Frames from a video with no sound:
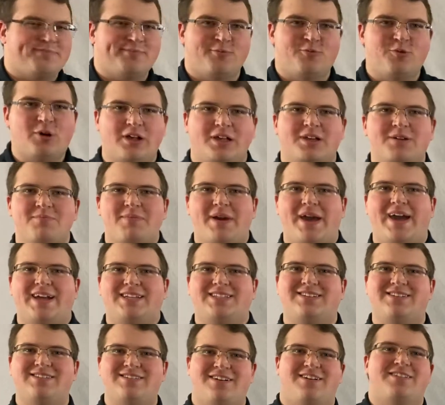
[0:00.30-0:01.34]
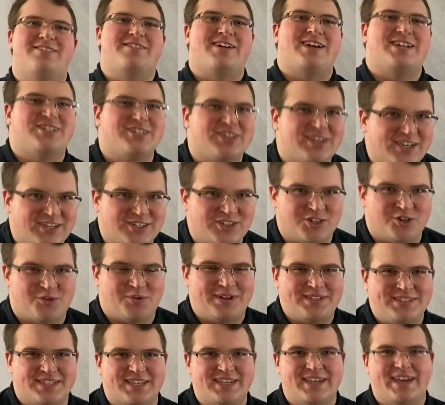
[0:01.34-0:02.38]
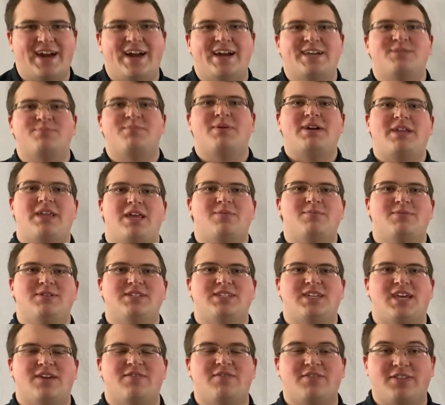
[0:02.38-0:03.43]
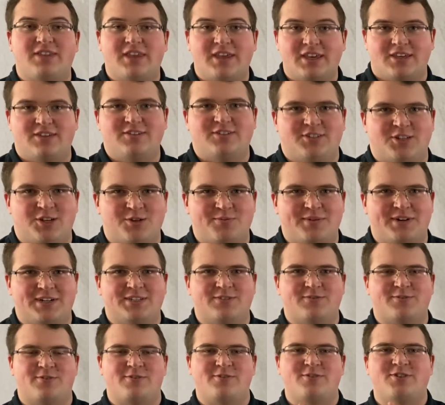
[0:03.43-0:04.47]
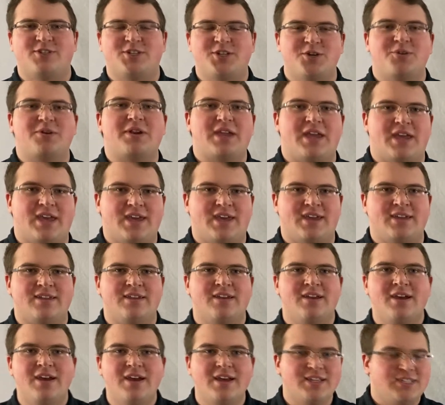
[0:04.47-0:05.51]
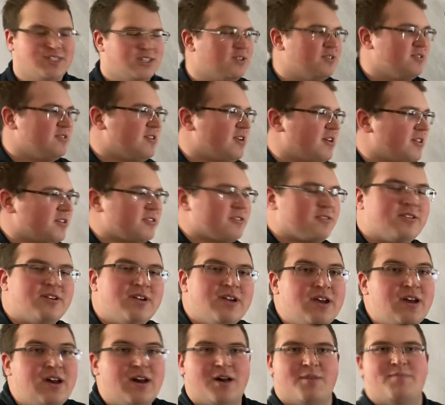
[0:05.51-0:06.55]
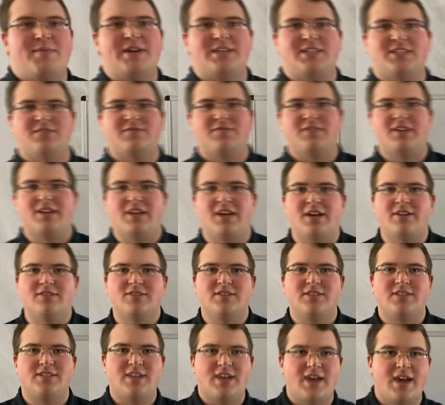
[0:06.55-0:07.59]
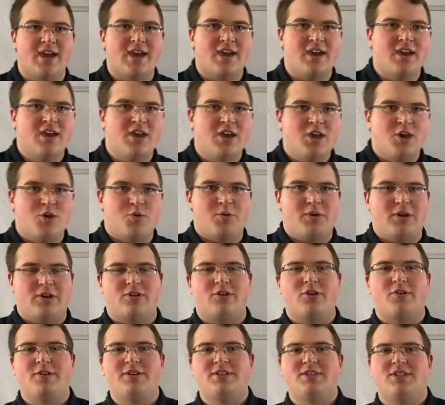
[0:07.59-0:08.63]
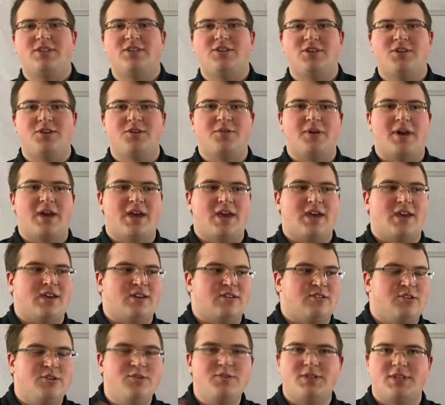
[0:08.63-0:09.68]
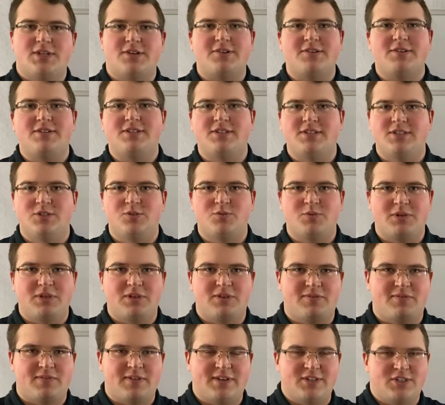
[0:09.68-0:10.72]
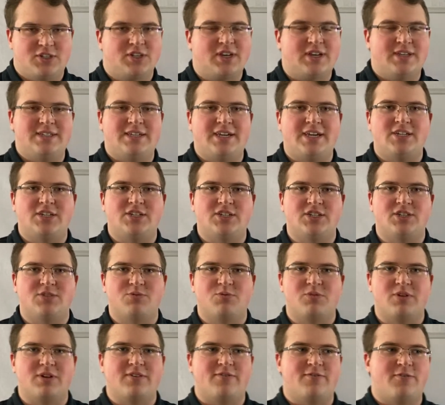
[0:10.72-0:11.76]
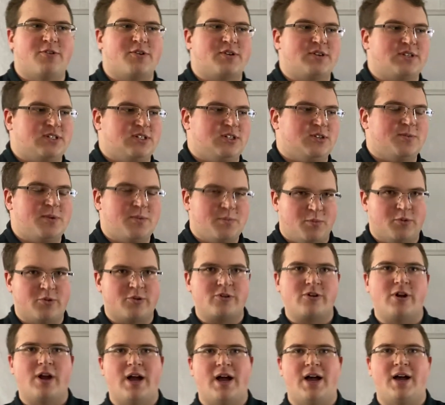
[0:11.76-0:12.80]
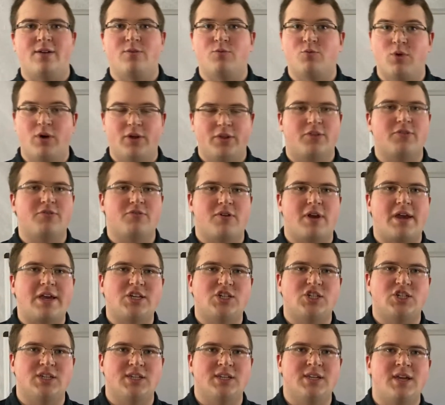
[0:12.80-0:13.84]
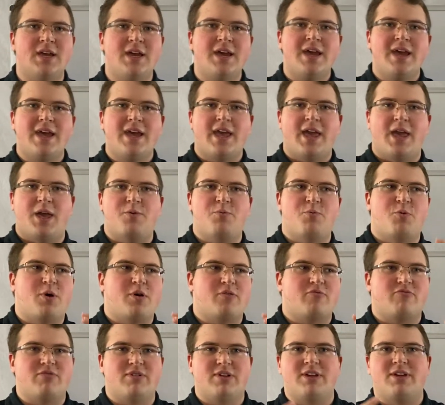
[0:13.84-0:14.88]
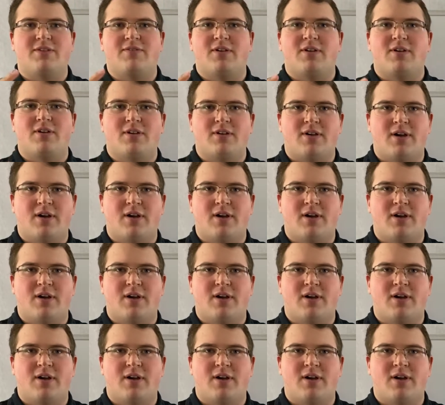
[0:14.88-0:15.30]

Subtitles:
Welcome back to another Educational Wednesday, guys. My name is David. Thank you so much for tuning in to another amazing video. So today we are going to do a new series since we finished Contagious. We're going to focus a little bit more on wealth creation and what really